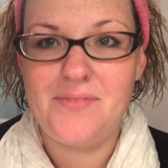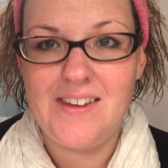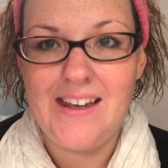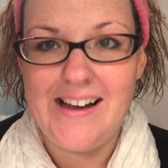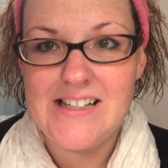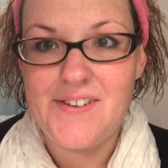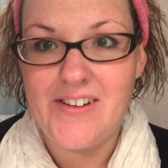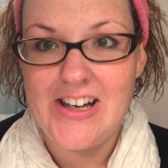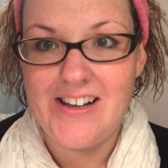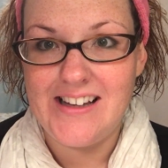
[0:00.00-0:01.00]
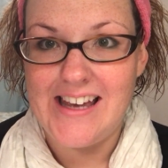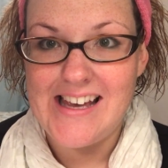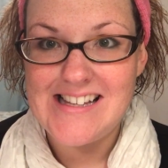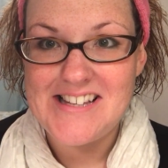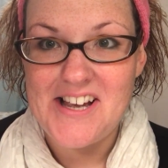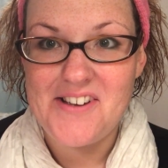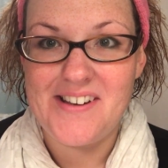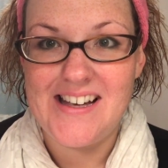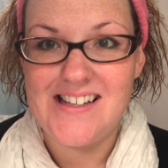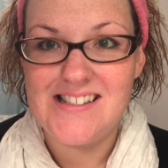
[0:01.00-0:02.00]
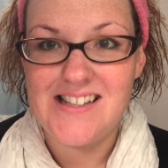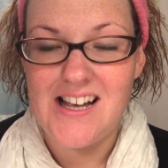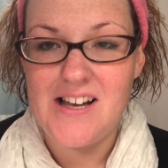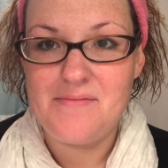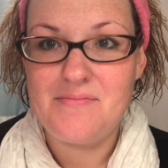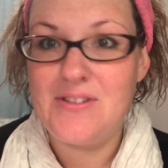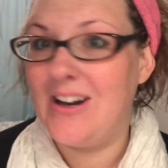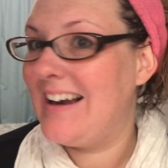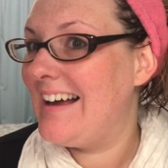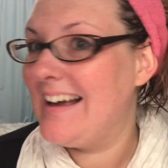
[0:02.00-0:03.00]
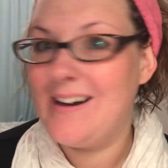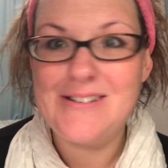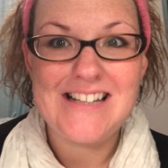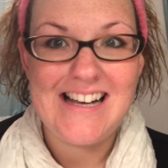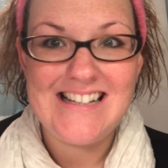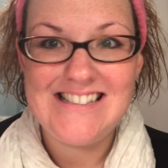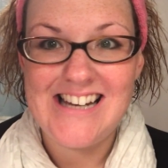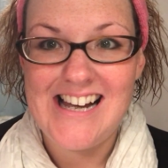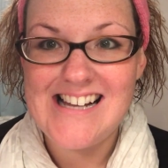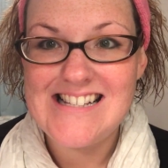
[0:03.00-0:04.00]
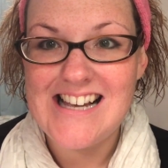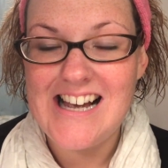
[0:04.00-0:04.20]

Yeah, it's very early here, so it's not light outside yet.